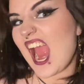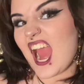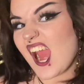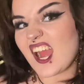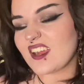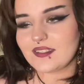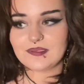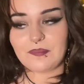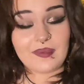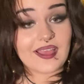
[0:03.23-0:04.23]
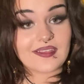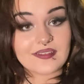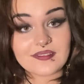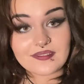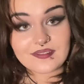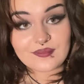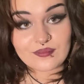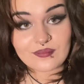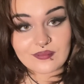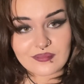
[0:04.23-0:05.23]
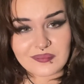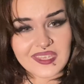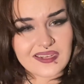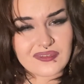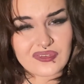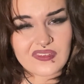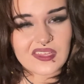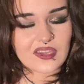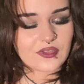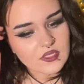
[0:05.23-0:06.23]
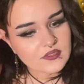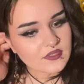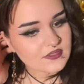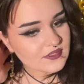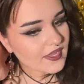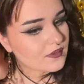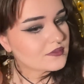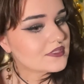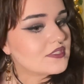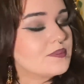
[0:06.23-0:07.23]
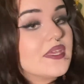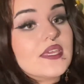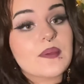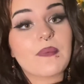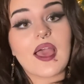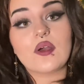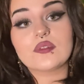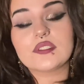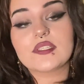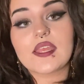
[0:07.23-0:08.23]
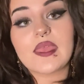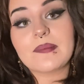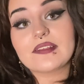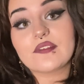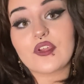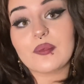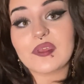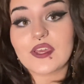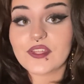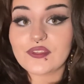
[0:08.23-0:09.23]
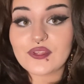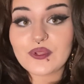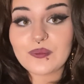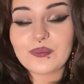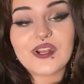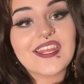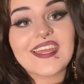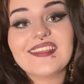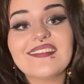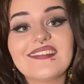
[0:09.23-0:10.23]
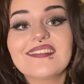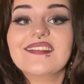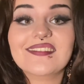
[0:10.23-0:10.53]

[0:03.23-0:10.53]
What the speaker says: I'm back, making a new video. So today I wanted to speak about emetophobia, what it is,